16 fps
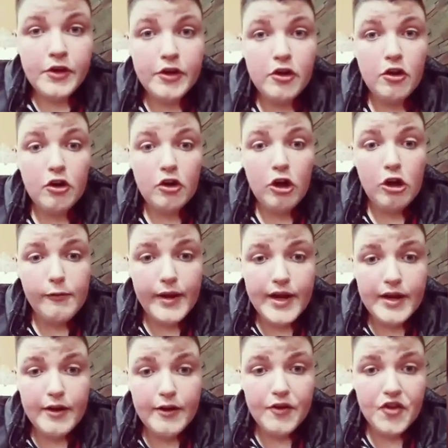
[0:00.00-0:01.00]
you got to
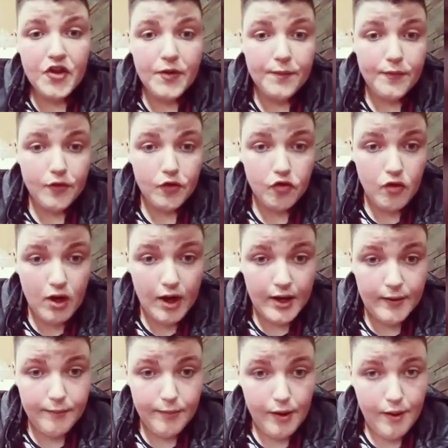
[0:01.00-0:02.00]
comment and
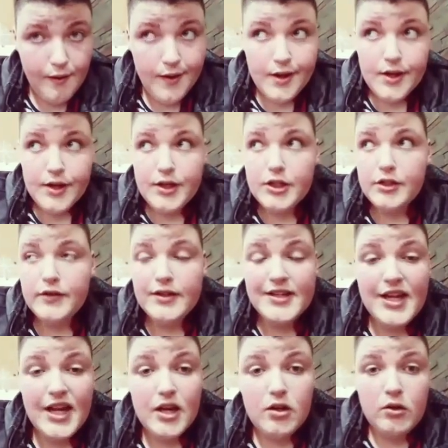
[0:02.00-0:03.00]
subscribe to
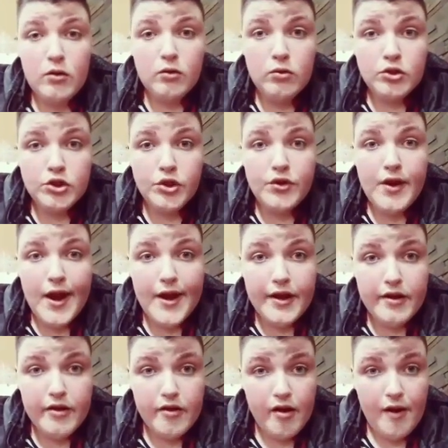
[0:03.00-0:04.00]
a tunnel to
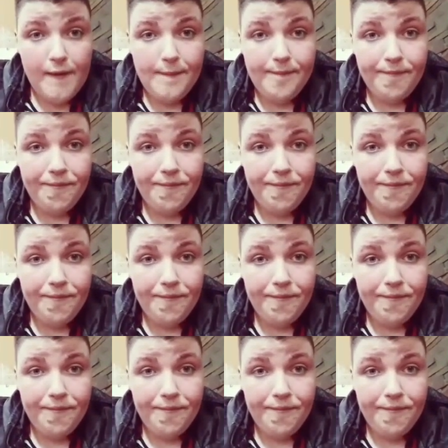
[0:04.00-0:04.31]
enter.